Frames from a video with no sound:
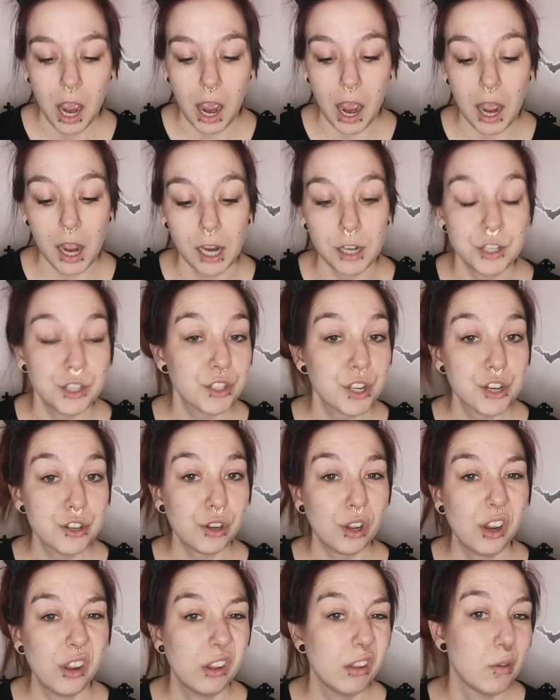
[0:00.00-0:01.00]
I'm just going to
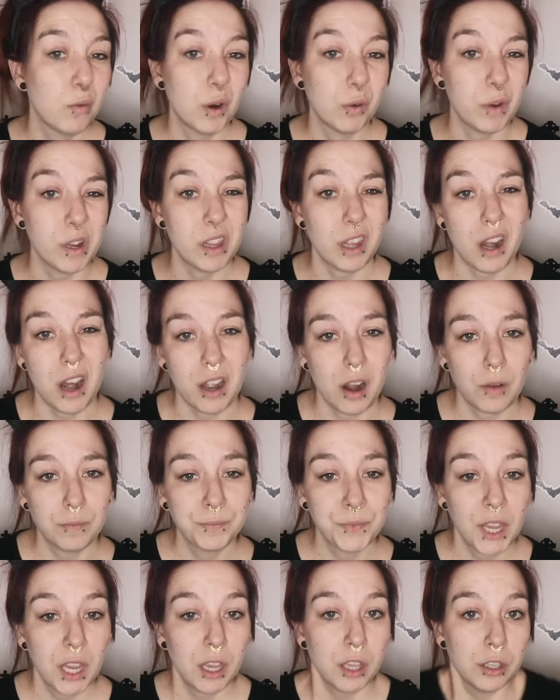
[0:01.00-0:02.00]
show you the one way that I know.
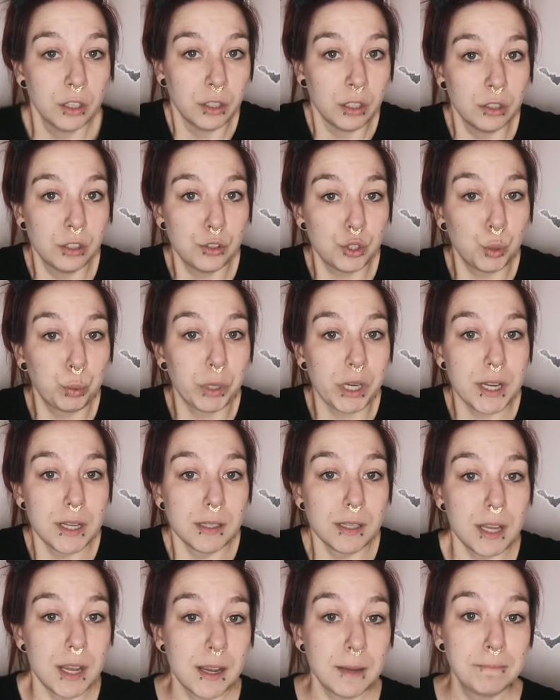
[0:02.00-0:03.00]
Super
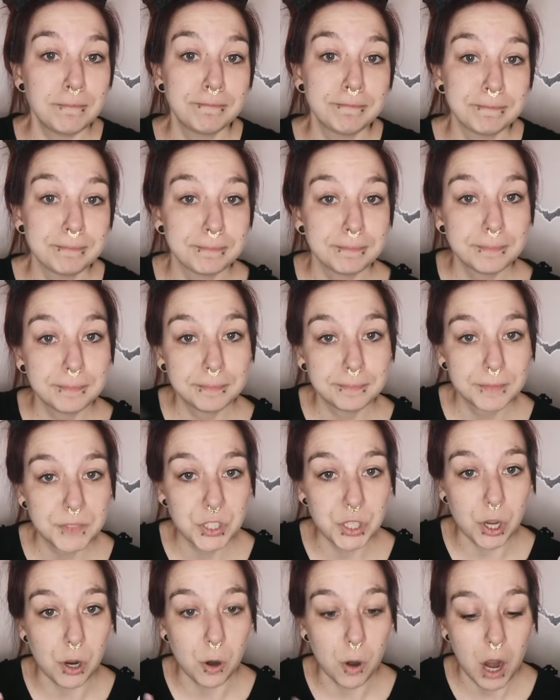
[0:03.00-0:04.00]
easy.
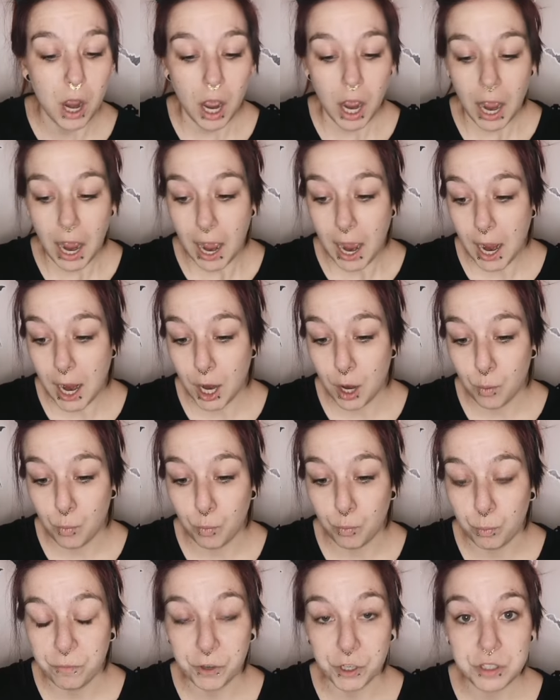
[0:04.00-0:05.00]
So
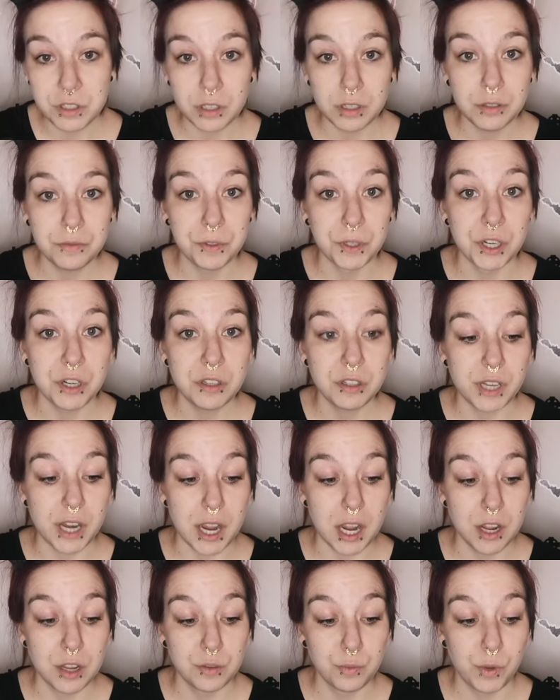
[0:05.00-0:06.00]
first things first
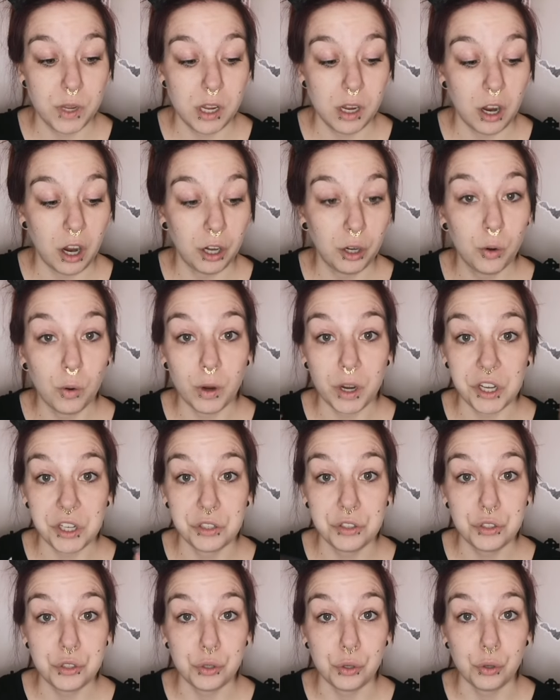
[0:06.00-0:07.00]
is we are
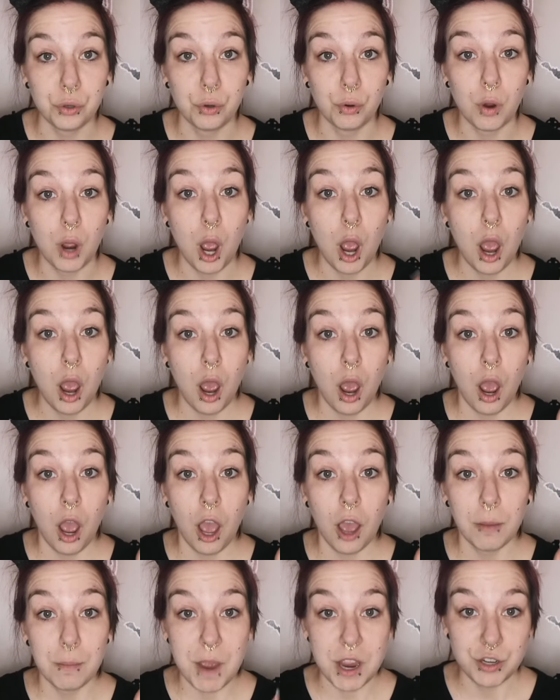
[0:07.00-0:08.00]
going to
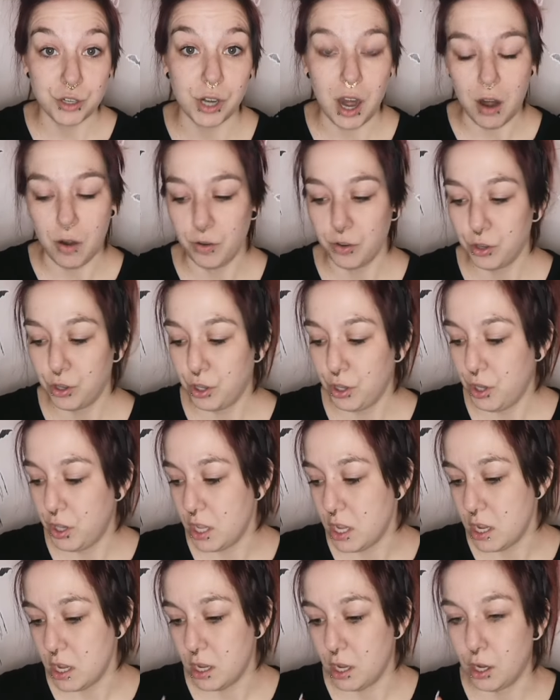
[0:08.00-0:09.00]
measure out
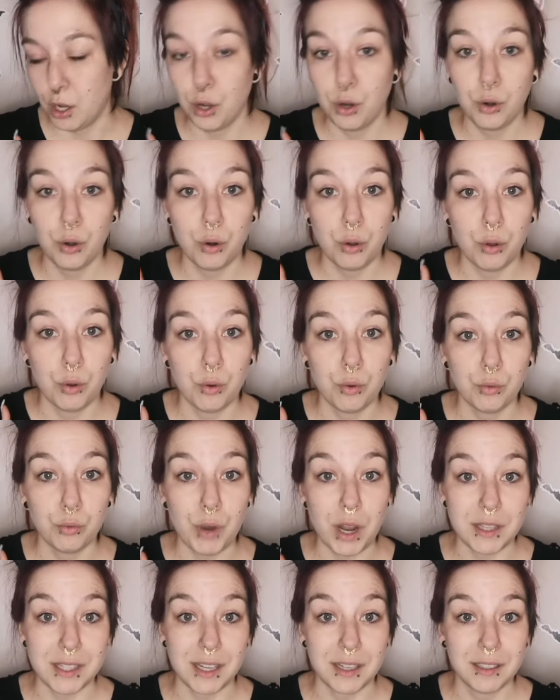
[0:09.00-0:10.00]
the
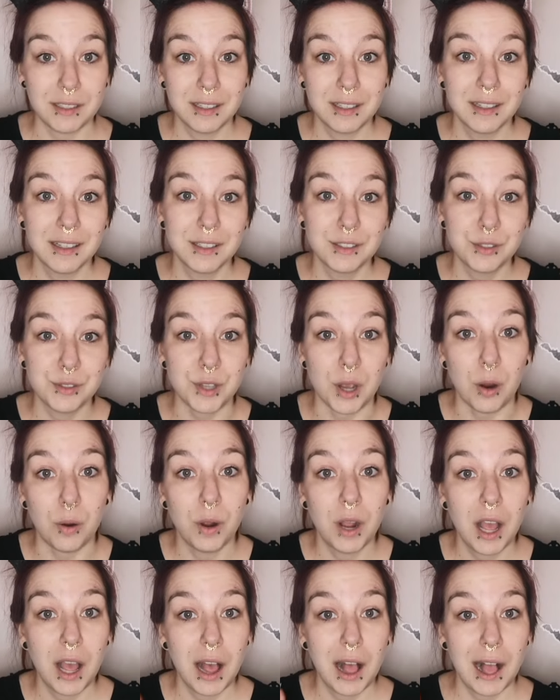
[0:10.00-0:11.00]
resin. So
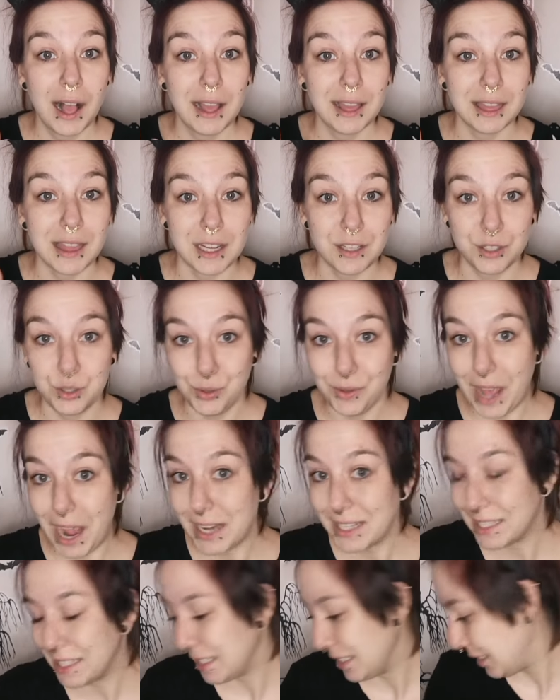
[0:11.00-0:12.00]
let's do
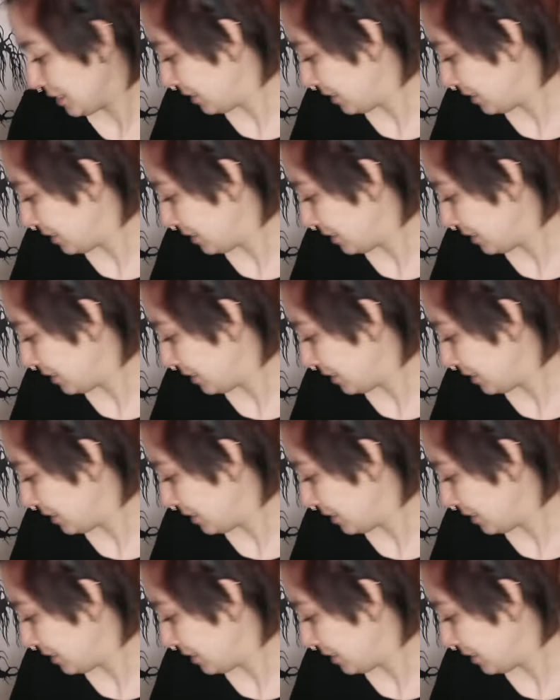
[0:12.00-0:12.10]
that.